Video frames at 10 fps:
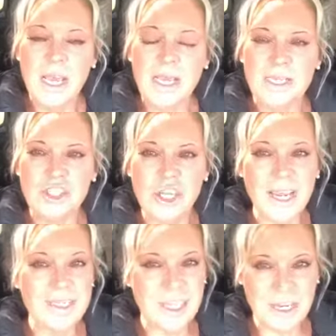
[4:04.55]
is
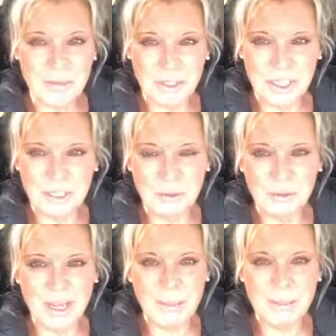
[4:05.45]
chase anybody to
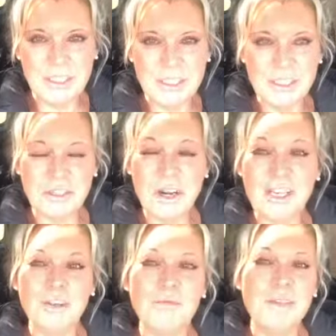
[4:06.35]
build our business, try
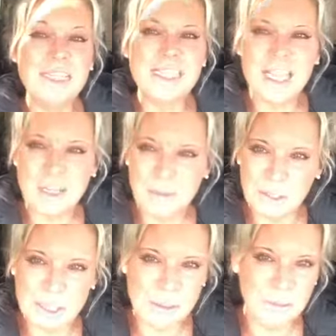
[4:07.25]
to convince
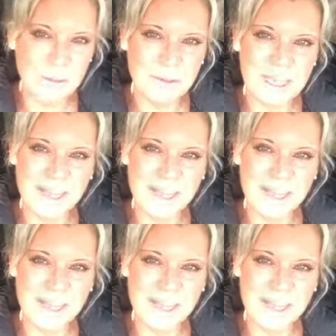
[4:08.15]
anybody to build,